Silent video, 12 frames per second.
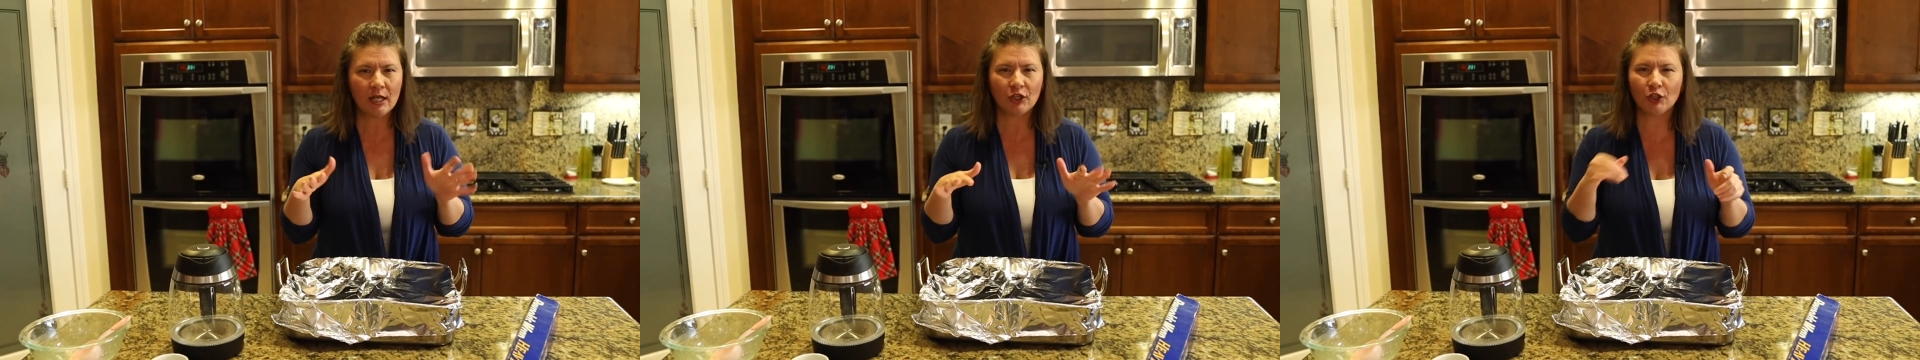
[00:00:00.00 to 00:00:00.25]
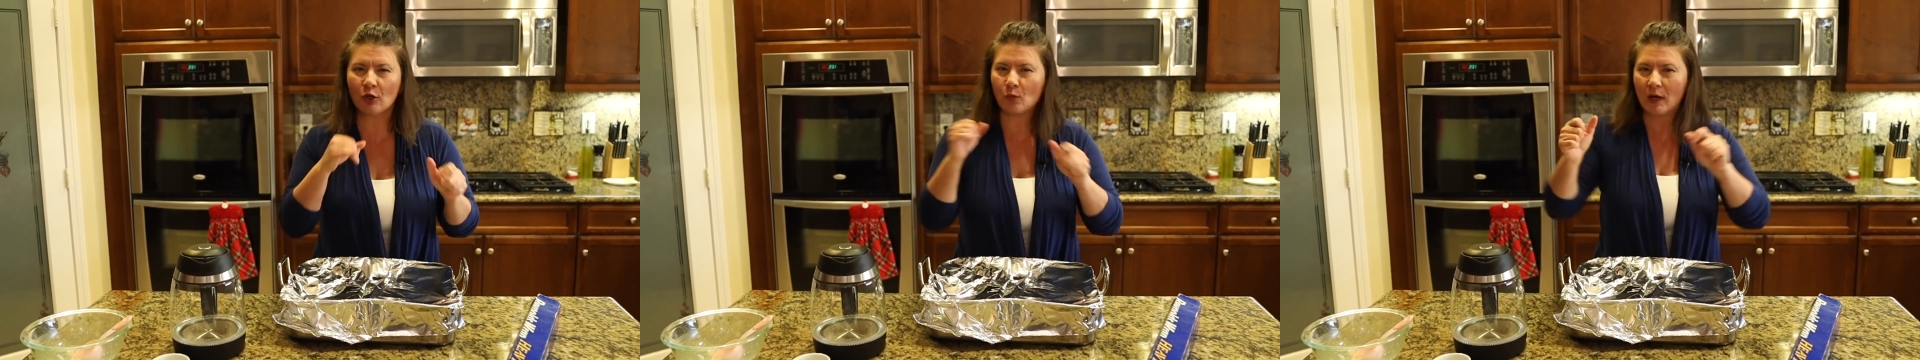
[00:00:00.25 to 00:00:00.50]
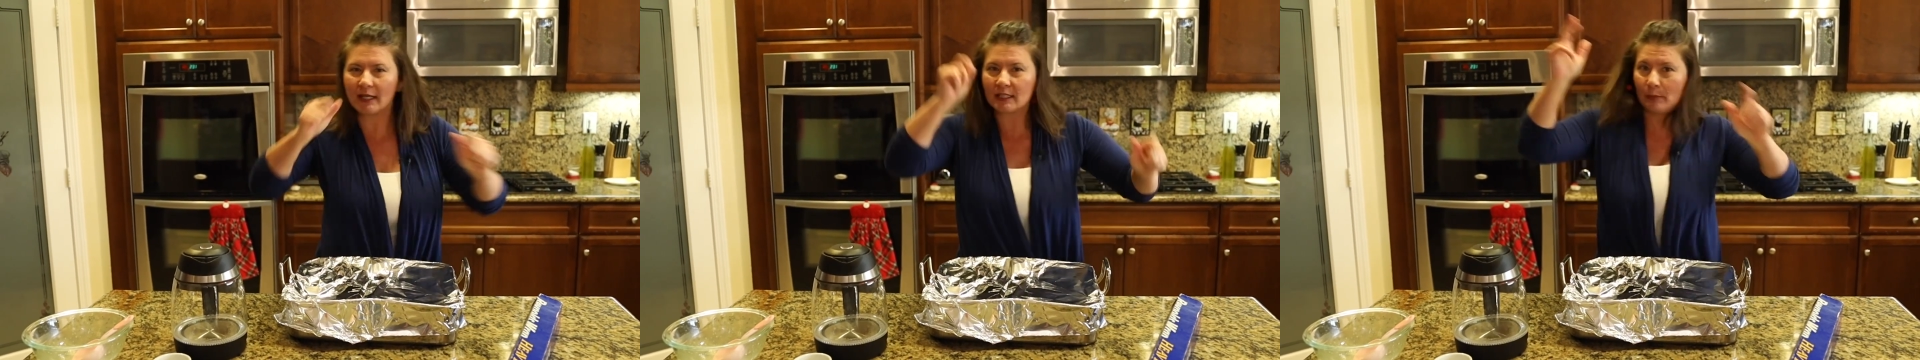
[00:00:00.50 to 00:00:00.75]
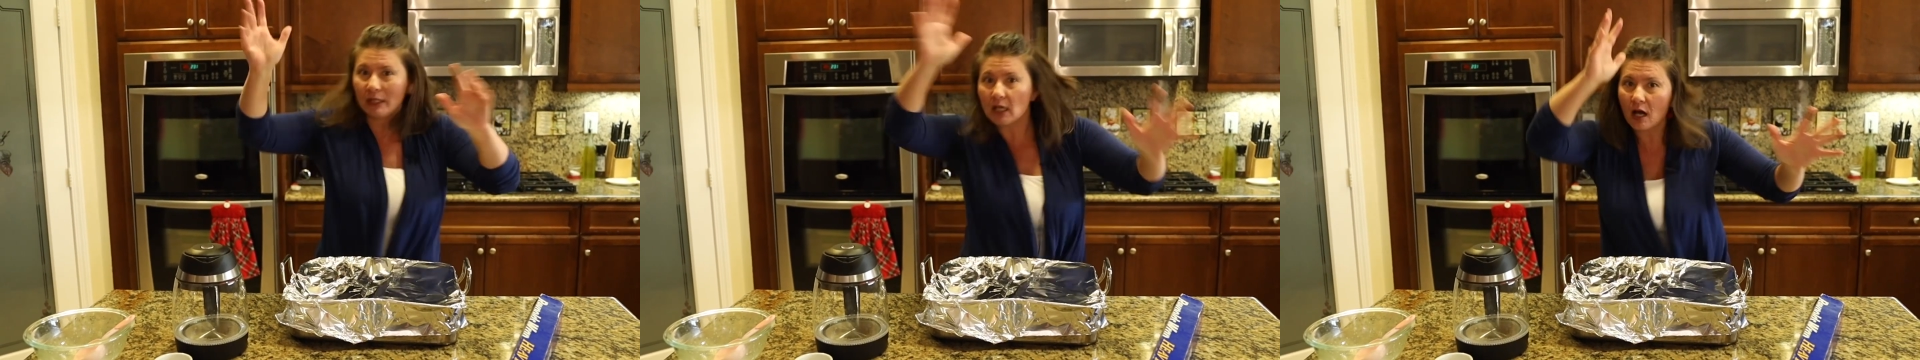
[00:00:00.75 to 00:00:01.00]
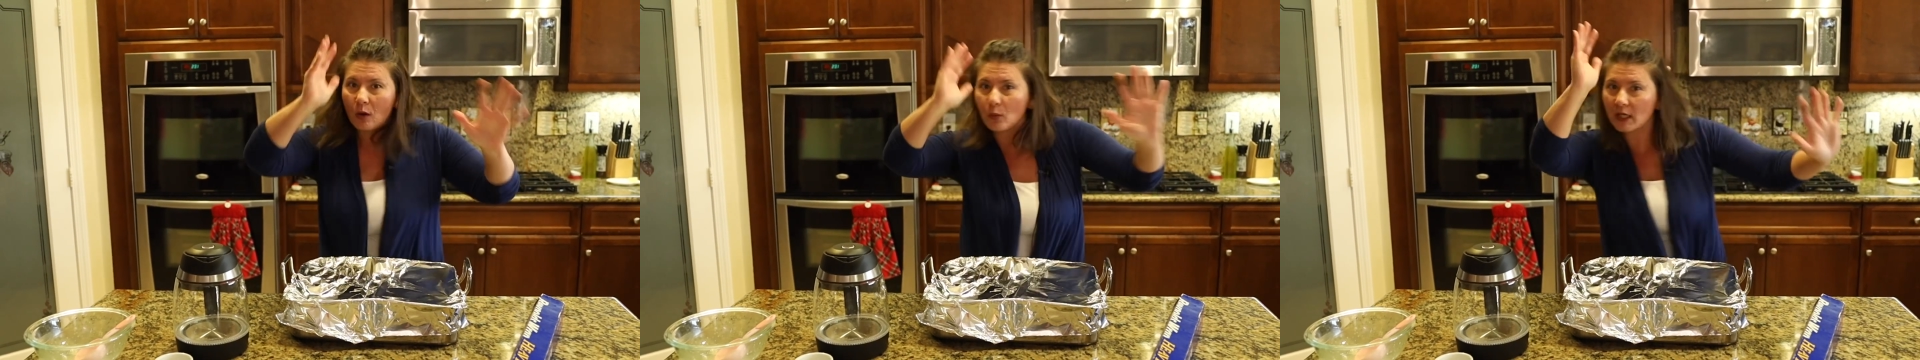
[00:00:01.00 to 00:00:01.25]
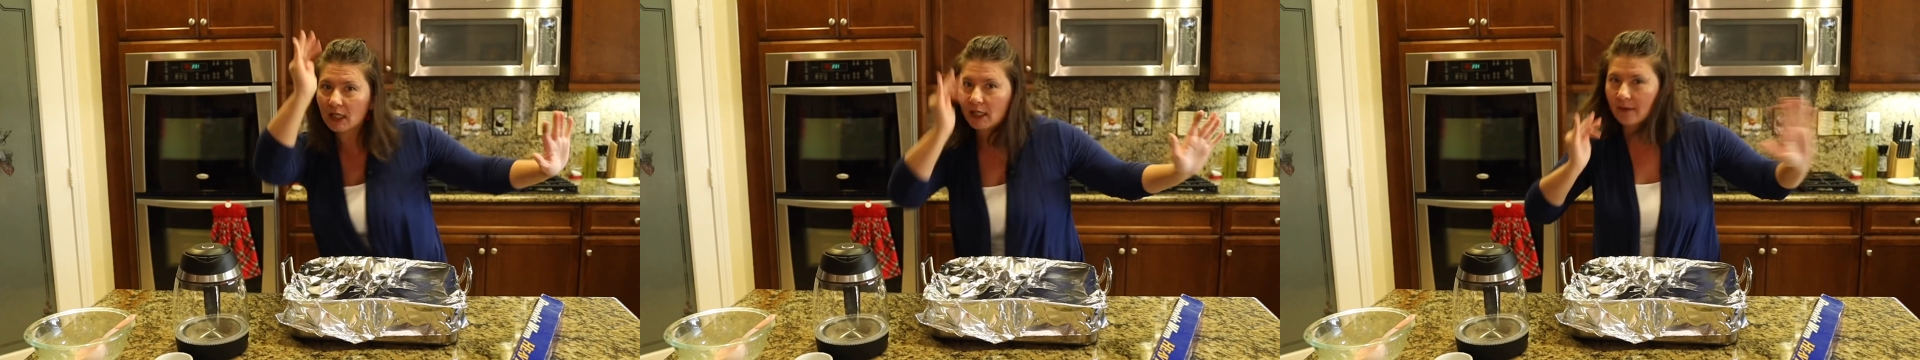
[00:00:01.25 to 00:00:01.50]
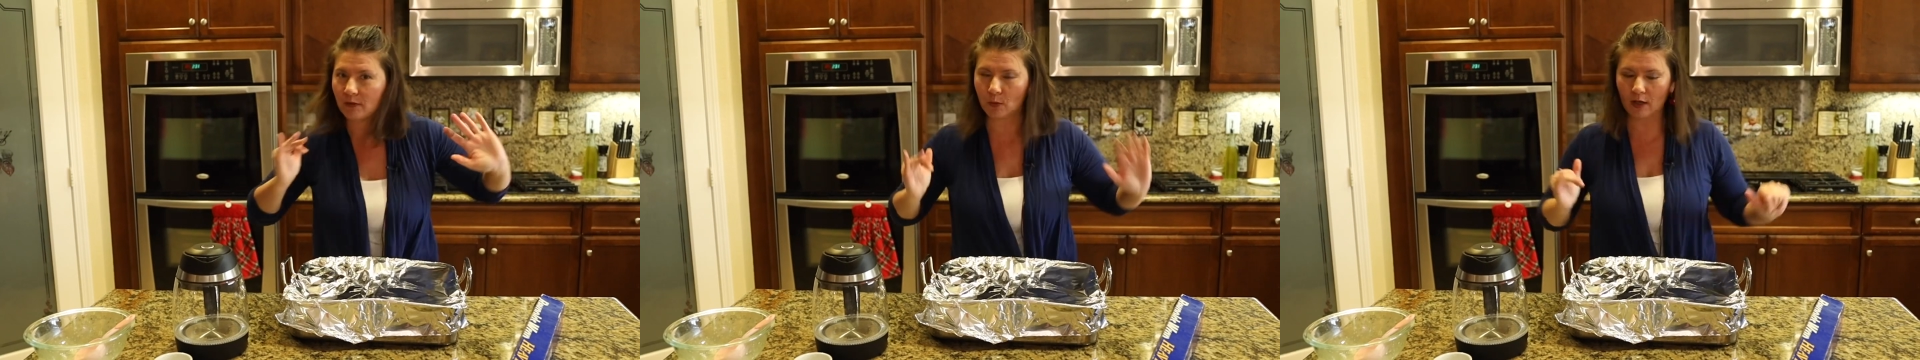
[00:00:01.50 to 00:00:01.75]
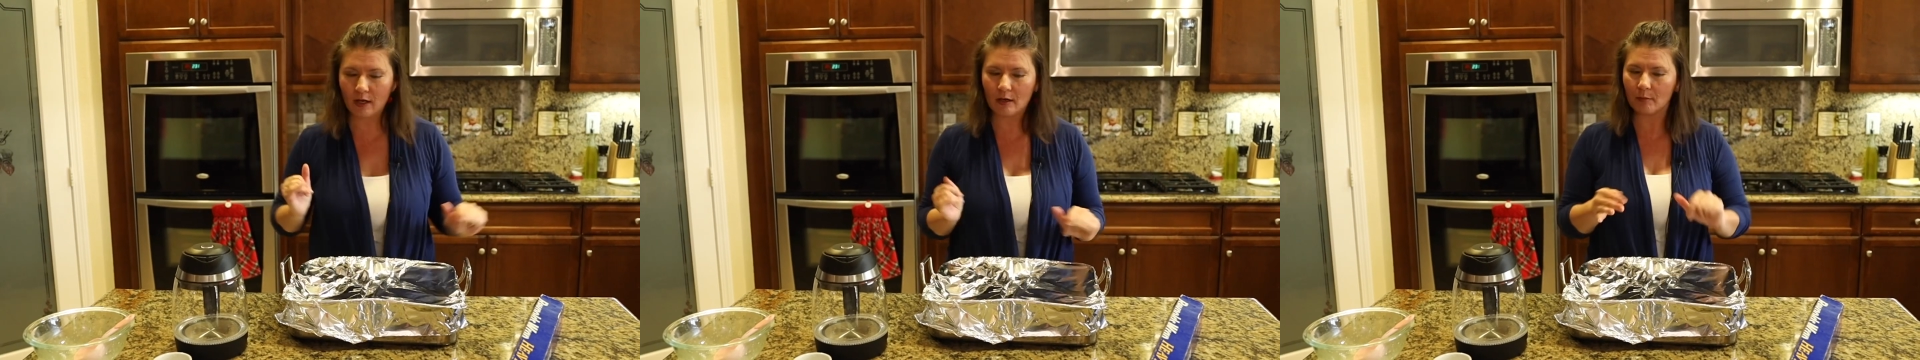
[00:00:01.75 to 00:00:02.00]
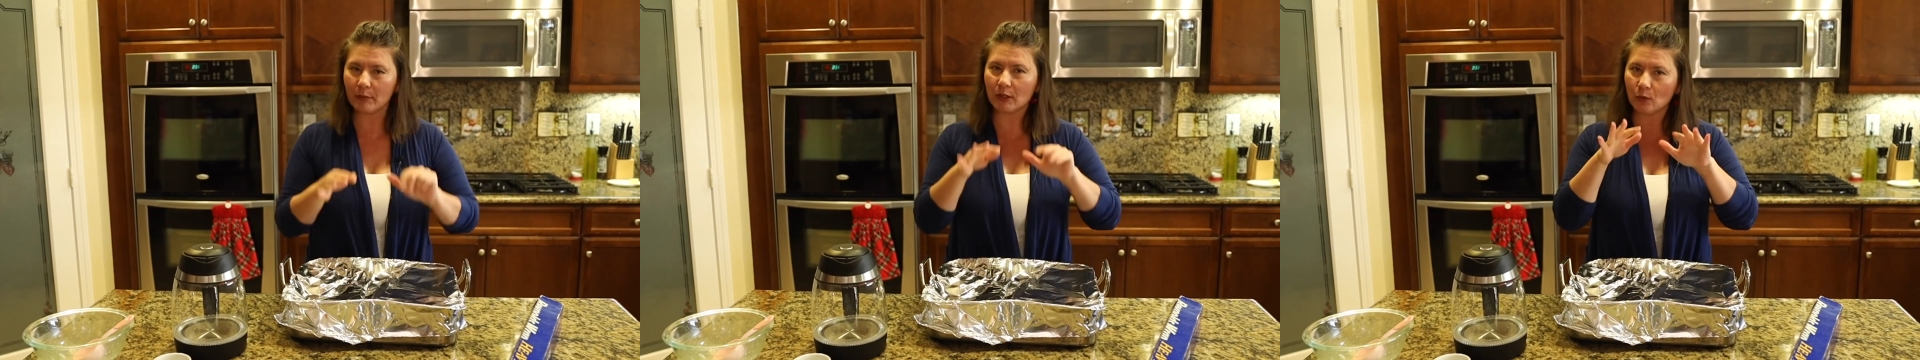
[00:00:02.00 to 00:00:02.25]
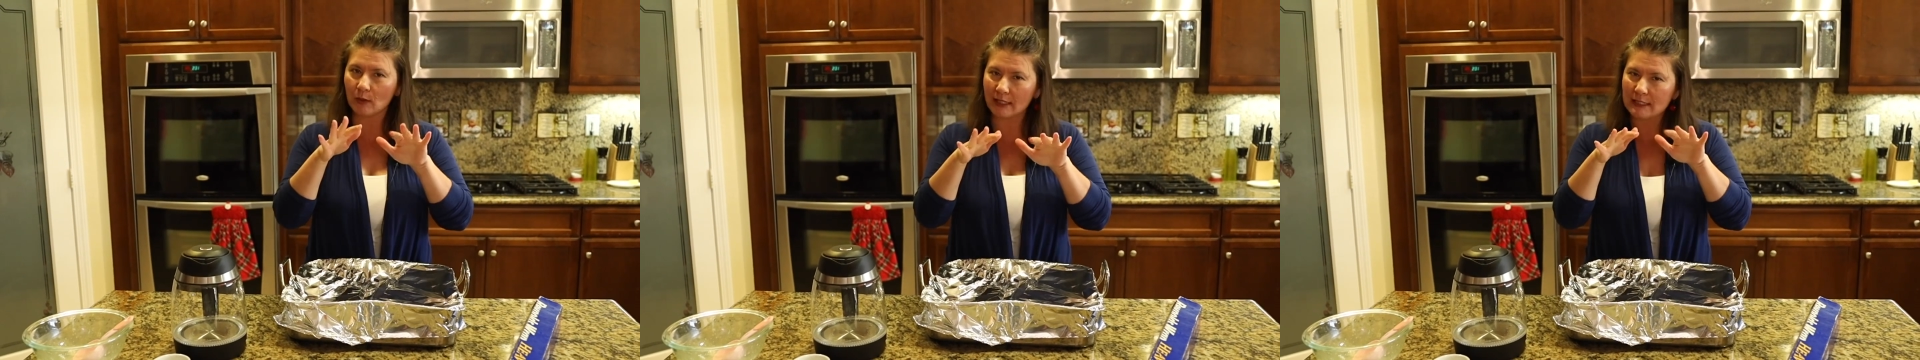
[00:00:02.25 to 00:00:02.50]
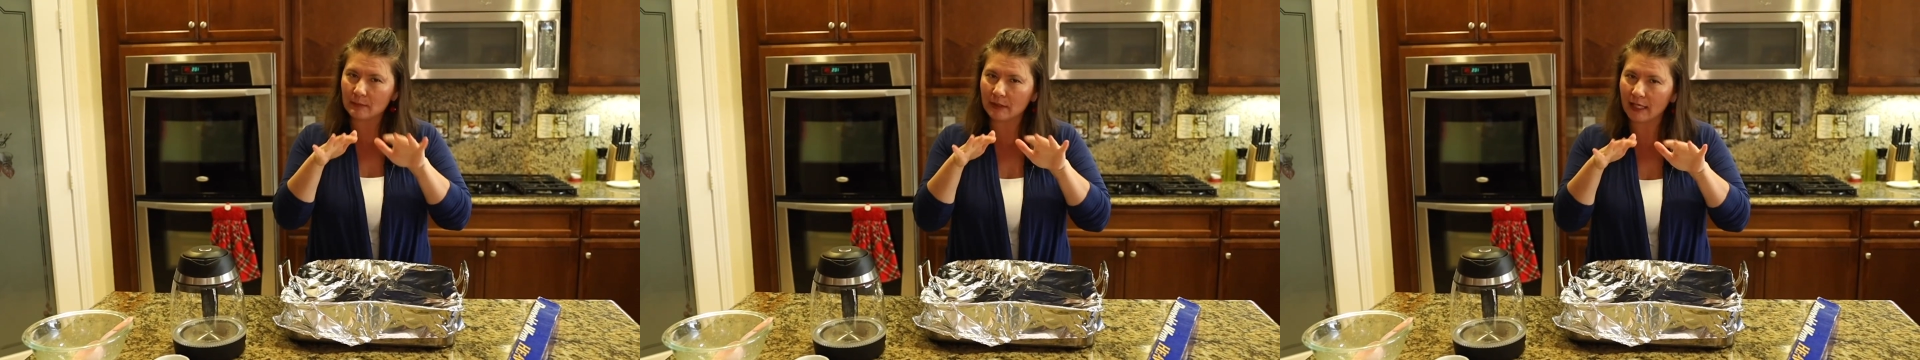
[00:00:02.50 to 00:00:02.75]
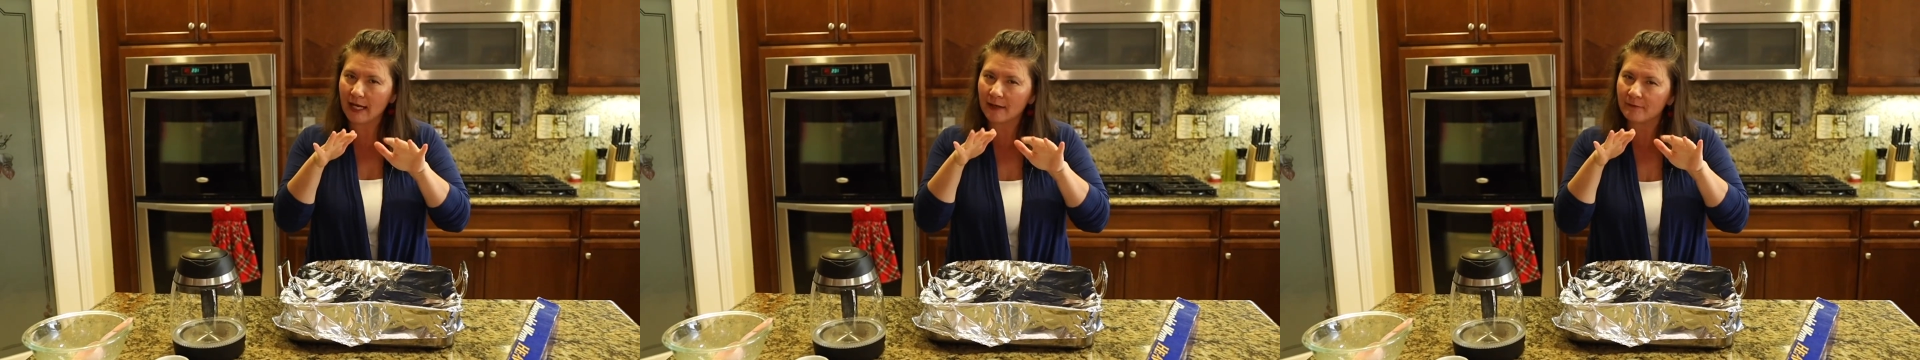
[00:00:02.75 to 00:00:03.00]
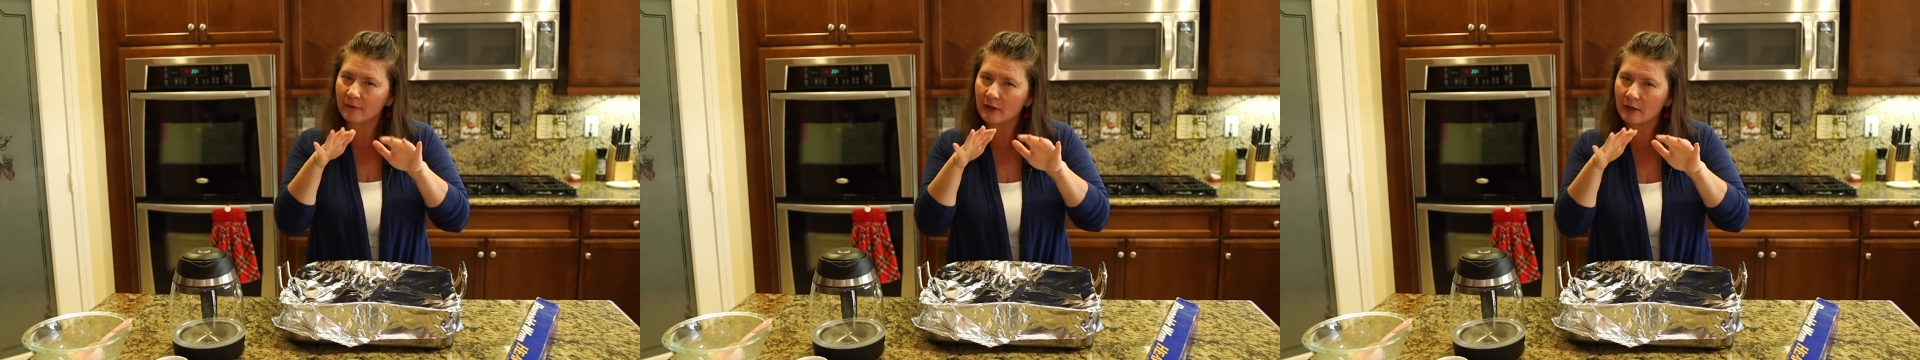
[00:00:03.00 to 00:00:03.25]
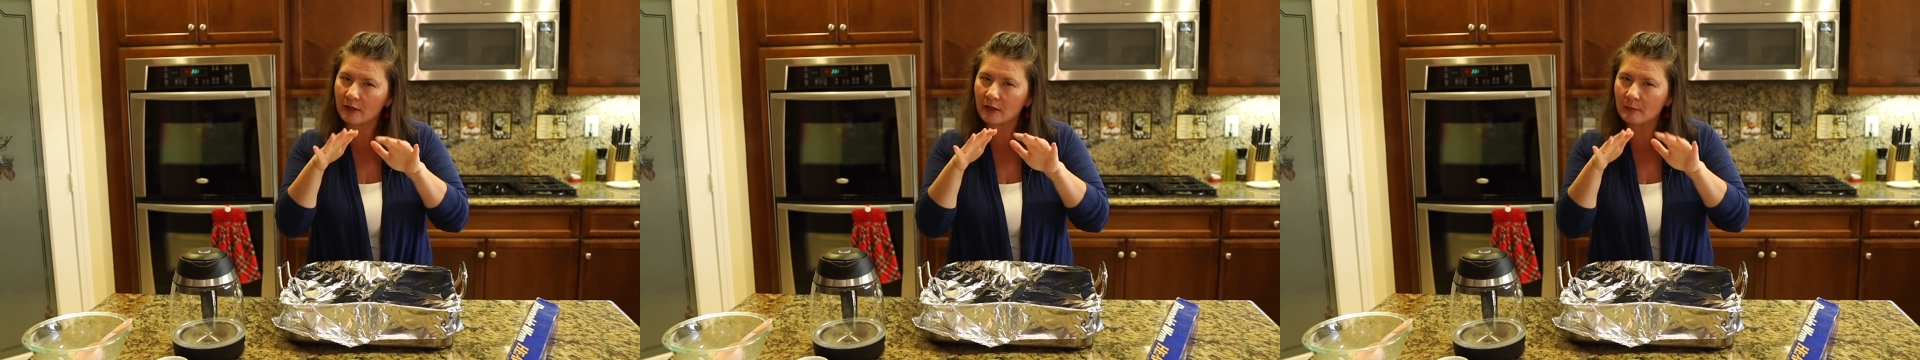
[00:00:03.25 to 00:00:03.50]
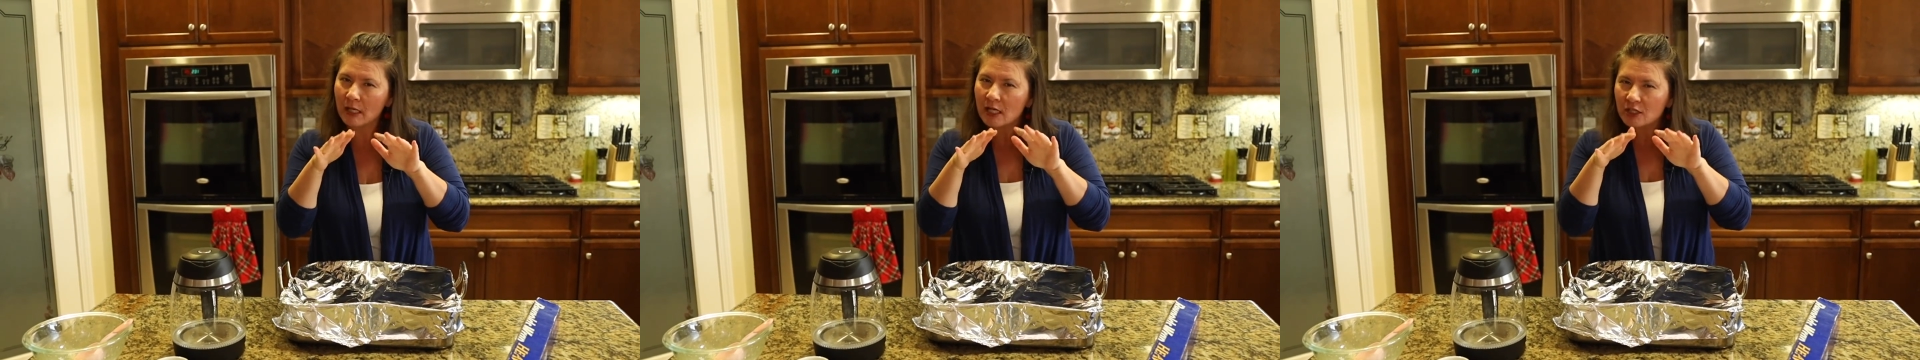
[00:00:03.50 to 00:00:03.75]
You don't want it to be all wiggly everywhere, but you want it to be kind of firm,